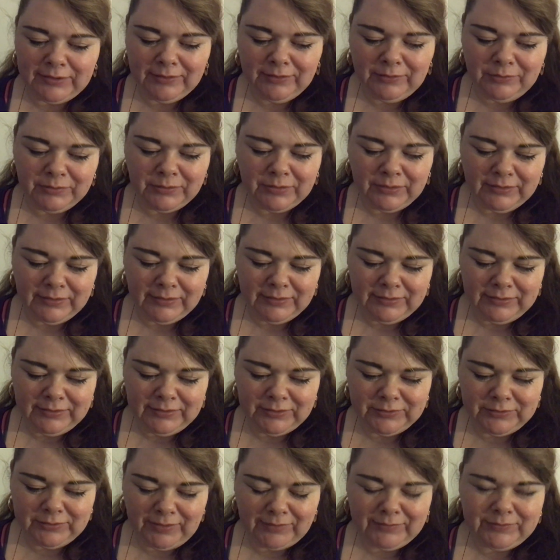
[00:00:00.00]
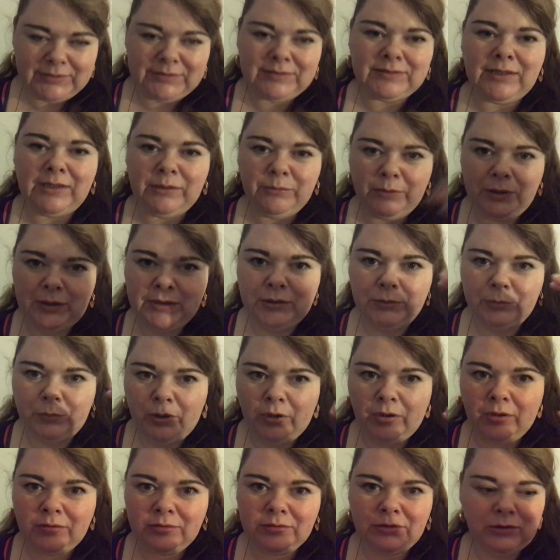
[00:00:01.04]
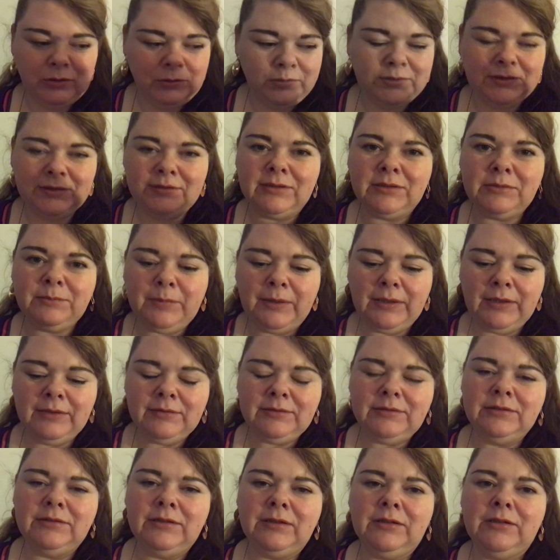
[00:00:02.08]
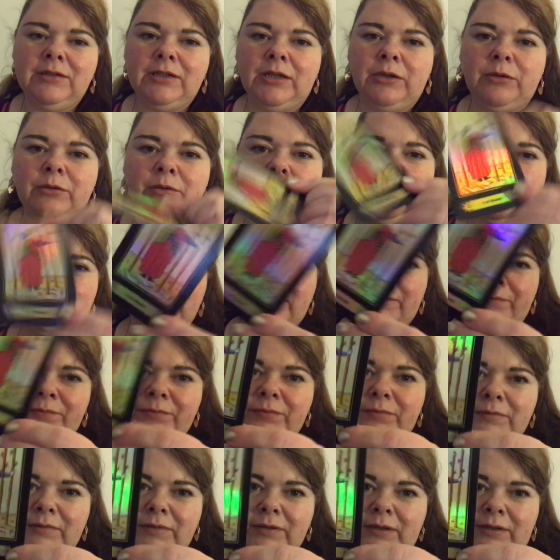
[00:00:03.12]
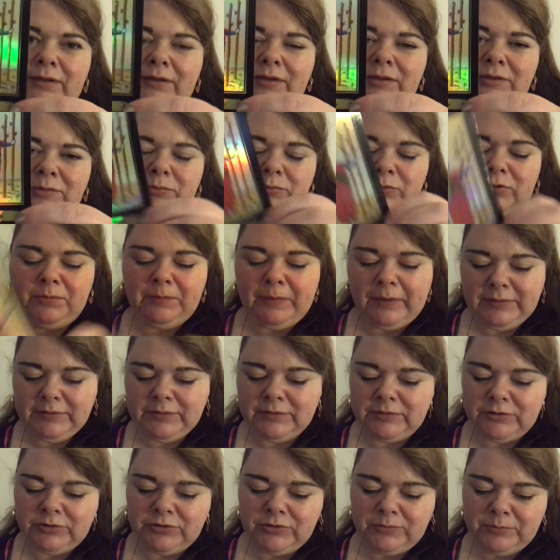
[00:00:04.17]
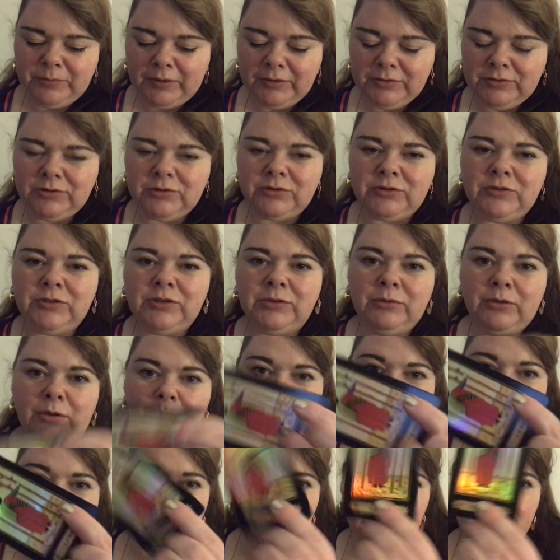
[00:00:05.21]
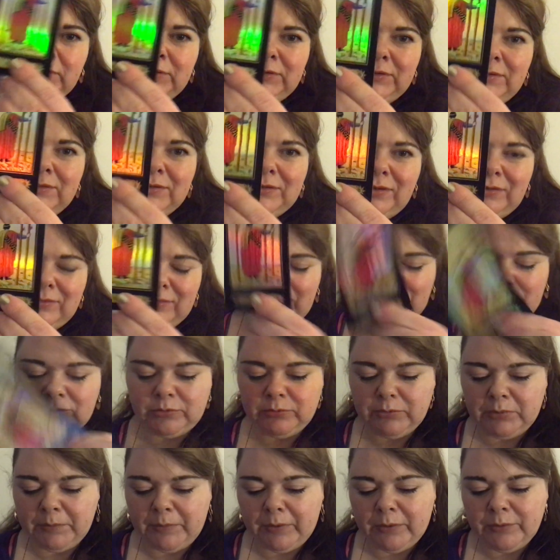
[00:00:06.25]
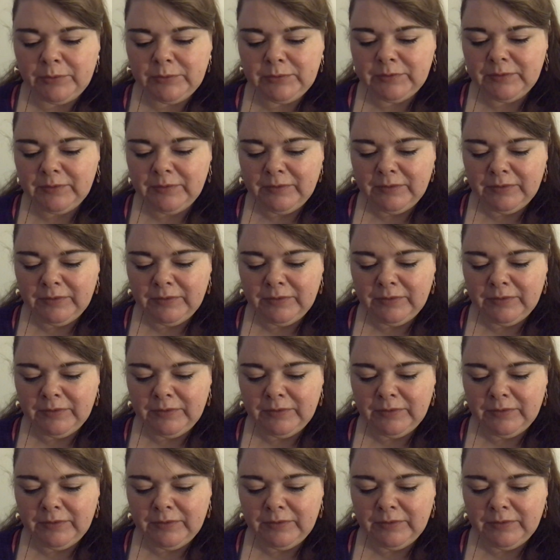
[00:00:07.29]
You don't have to stay where you are, close to this person. You can go and explore pastures, new and opportunities that come about